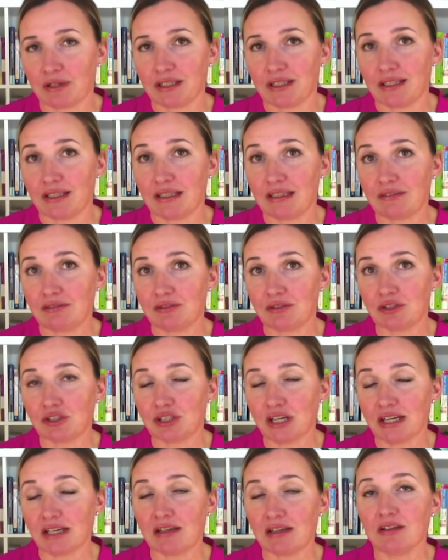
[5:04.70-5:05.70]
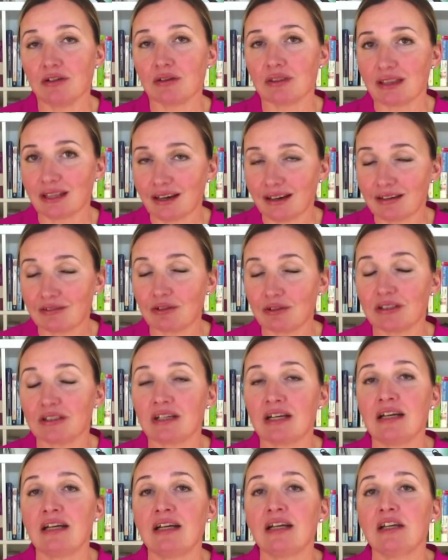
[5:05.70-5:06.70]
And if you're checking your thyroid,
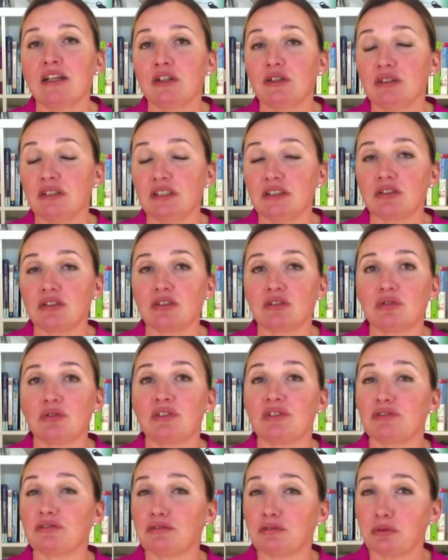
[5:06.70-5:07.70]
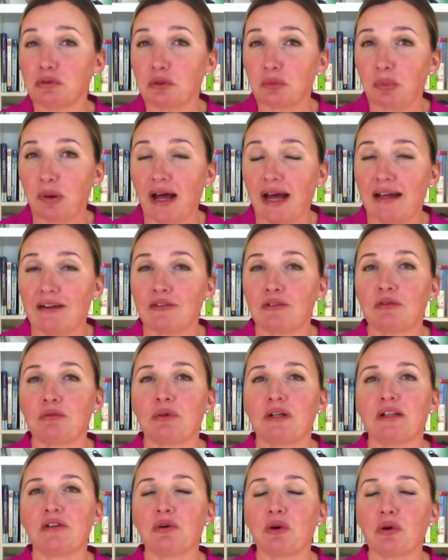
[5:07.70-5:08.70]
you need to do the full panel
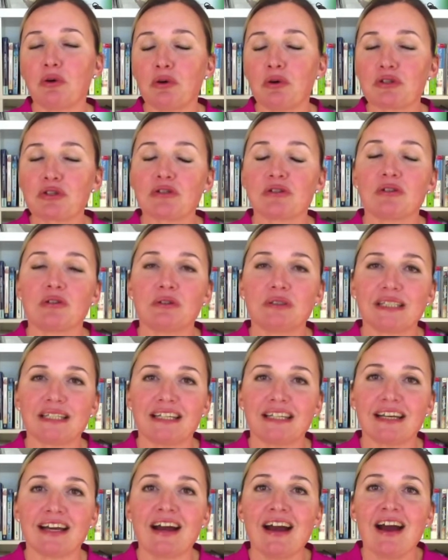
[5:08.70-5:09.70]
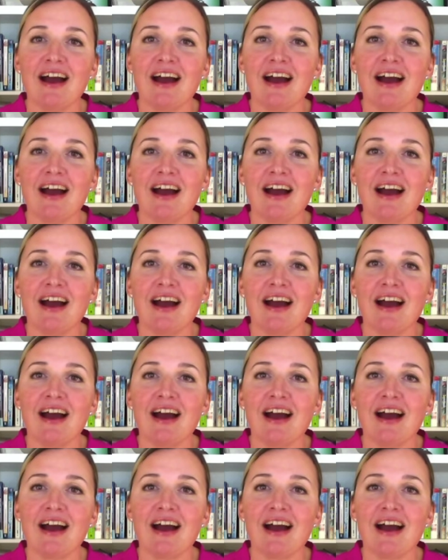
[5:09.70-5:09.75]
where you're also looking